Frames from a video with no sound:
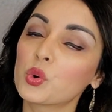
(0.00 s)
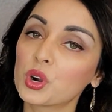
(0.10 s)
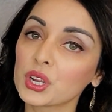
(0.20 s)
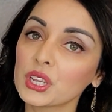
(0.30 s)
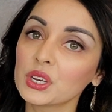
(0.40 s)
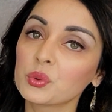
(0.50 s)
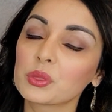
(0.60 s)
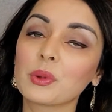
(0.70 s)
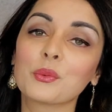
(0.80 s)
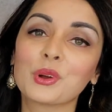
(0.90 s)
Oregon
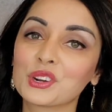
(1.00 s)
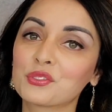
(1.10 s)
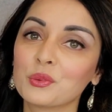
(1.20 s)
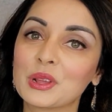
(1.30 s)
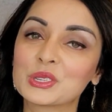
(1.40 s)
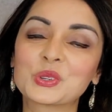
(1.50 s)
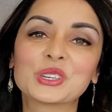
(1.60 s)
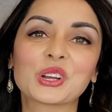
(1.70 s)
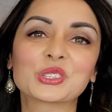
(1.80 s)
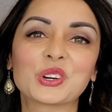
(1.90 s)
with my wonderful mentor,
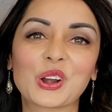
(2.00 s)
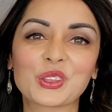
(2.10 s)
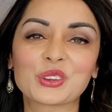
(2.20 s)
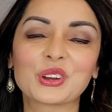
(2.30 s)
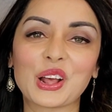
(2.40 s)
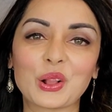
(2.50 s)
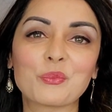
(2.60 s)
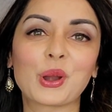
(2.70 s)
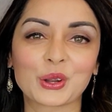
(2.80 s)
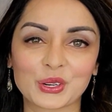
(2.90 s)
Dr. Arthur L.
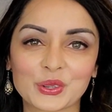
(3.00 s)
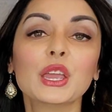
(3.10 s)
Parker.